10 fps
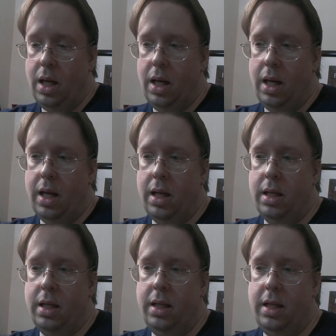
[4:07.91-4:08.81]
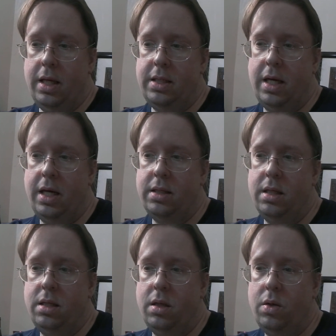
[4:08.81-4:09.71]
And this has
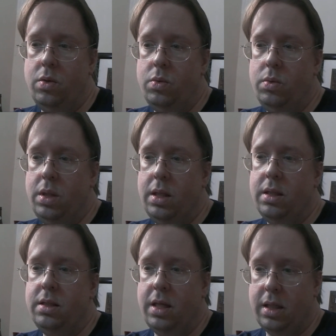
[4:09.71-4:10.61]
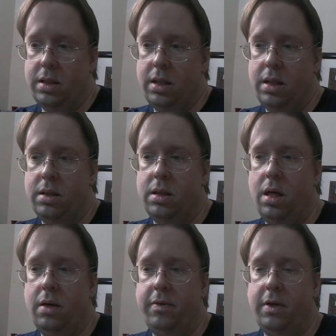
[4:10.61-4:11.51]
the tone in the sex scenes
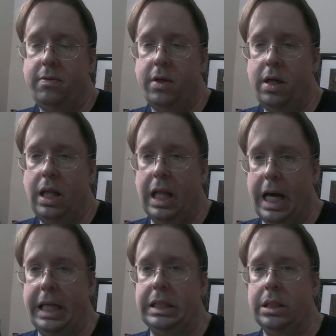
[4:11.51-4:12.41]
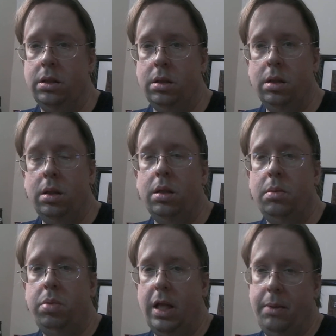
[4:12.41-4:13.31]
of a very light
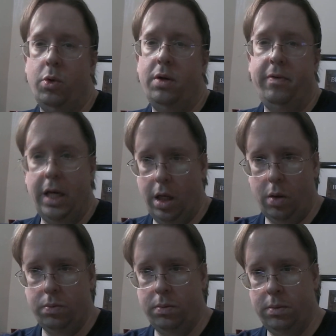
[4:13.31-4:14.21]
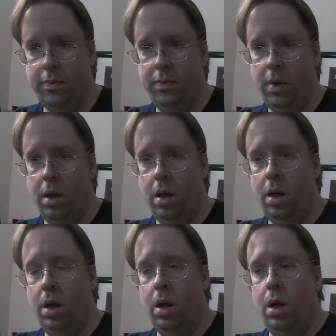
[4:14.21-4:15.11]
Playboy video.
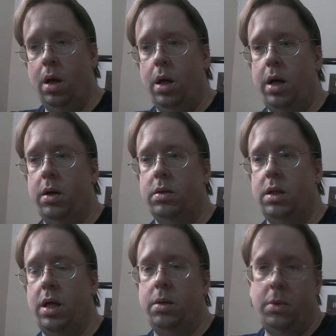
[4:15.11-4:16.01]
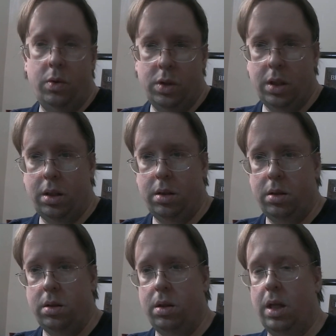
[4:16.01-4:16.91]
There's a lot of music,
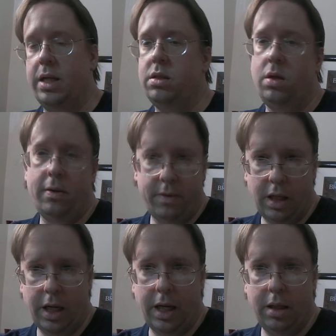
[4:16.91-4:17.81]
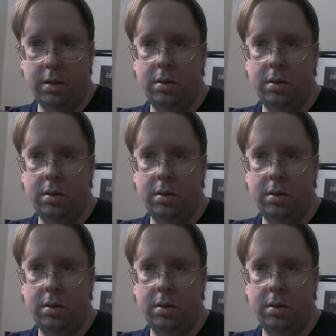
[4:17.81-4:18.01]
a lot of soft light,